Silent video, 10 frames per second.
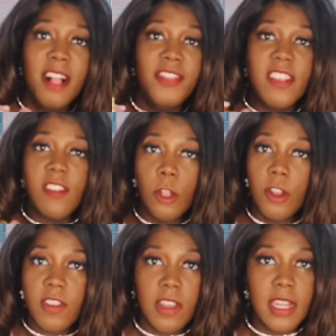this
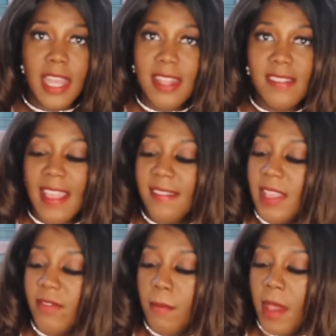looks good and it tastes
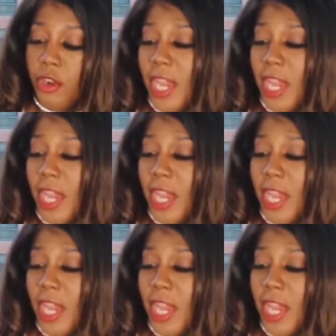even better.